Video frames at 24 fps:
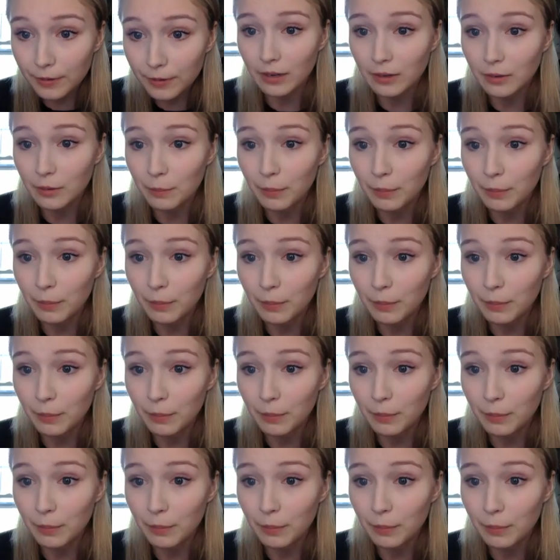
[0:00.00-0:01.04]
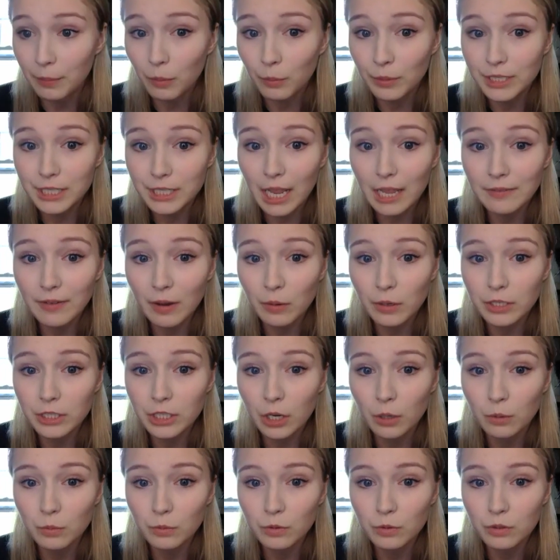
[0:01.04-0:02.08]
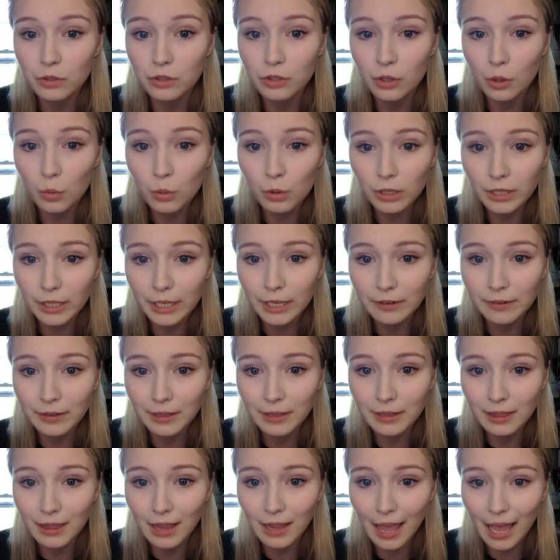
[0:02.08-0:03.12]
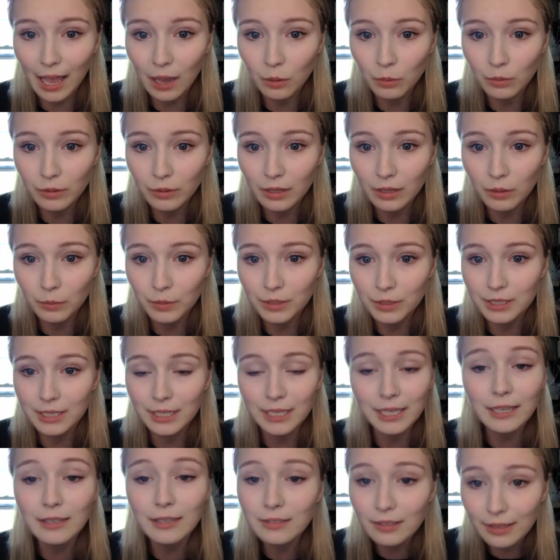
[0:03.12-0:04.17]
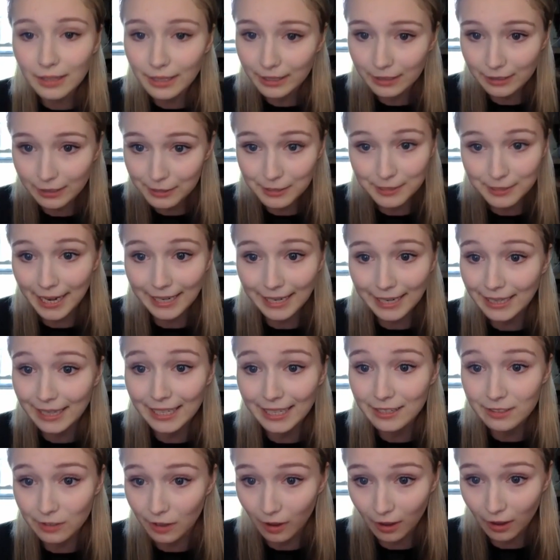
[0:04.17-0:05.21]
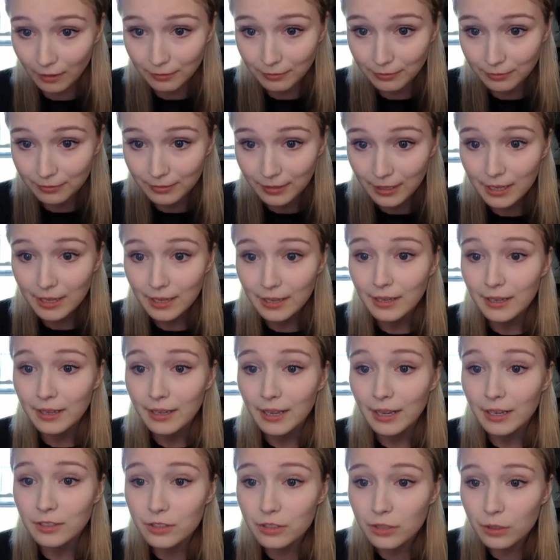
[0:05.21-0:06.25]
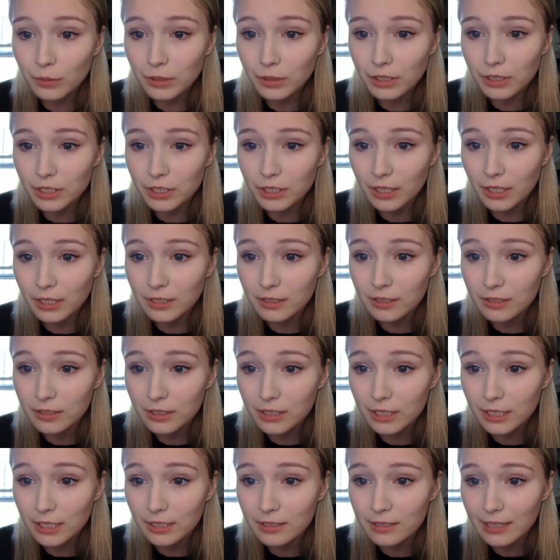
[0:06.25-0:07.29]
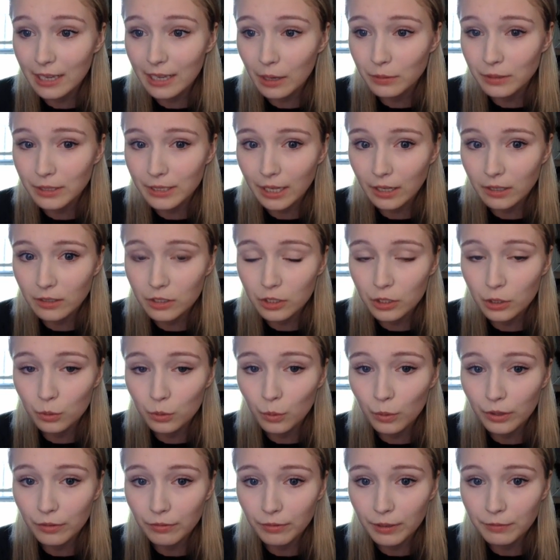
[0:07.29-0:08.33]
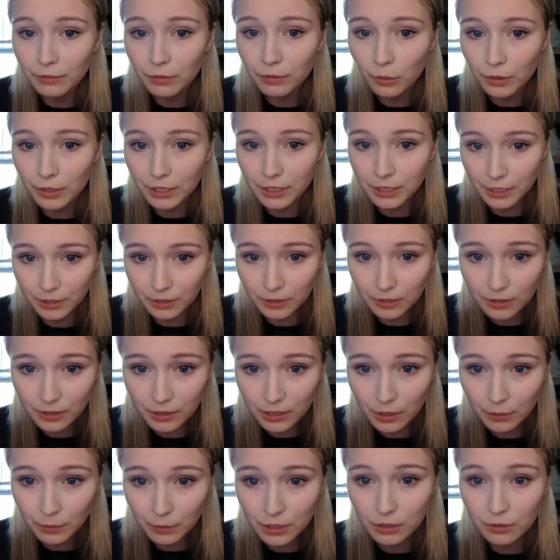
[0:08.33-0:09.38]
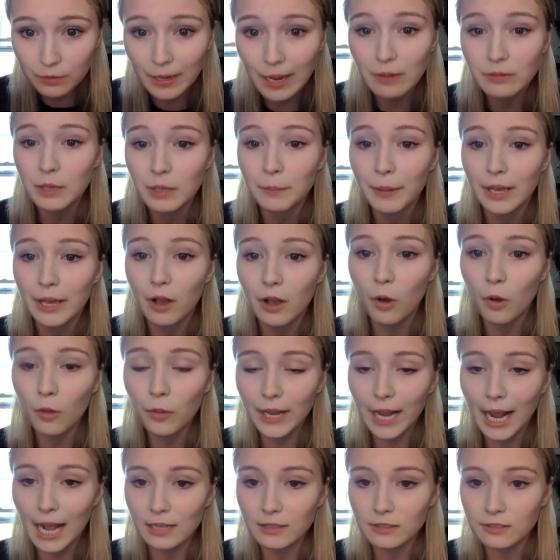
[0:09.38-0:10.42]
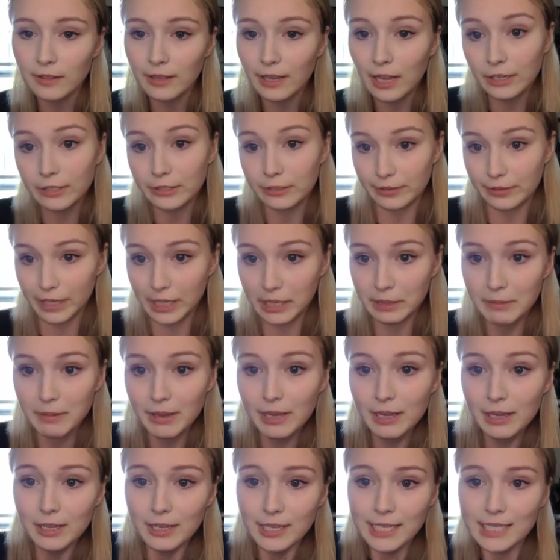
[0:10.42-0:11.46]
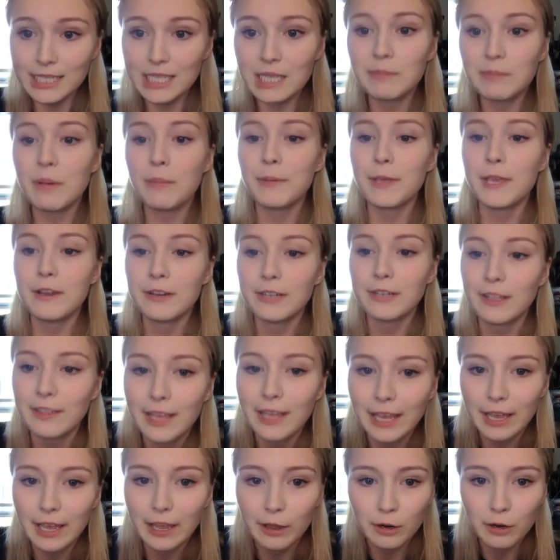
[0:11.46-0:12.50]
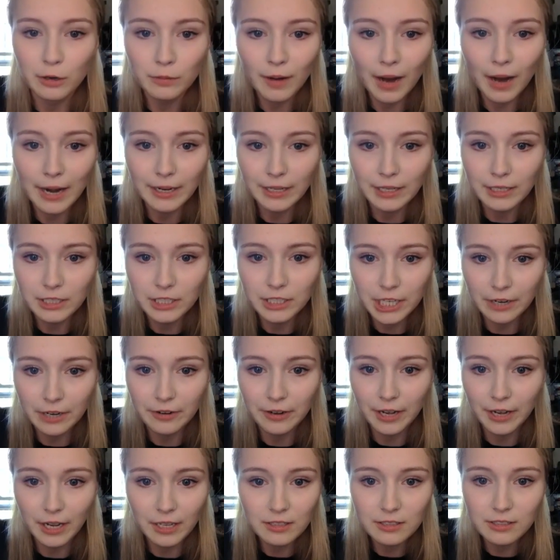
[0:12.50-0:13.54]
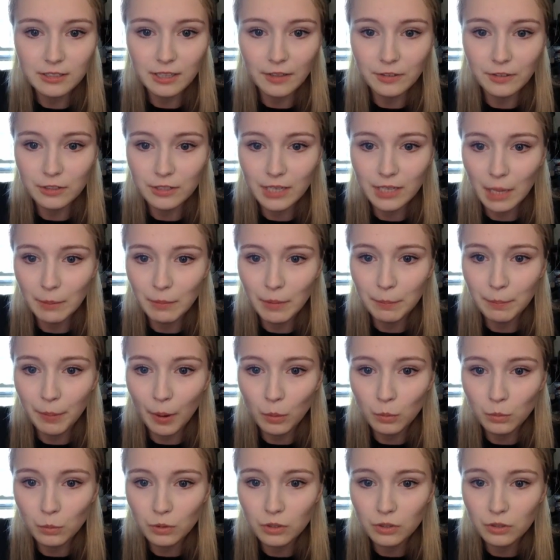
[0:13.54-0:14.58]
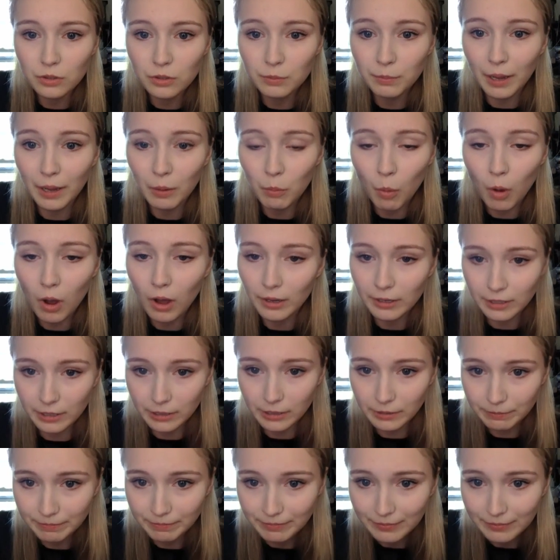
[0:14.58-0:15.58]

but which gave out a tone so clear and loud that it was easily heard 10 leagues off. As soon as she had sounded it 2 or 3 flourishes, she was surrounded by all the cats in the country. Some appeared in the air, riding in chariots, others came in boats by water.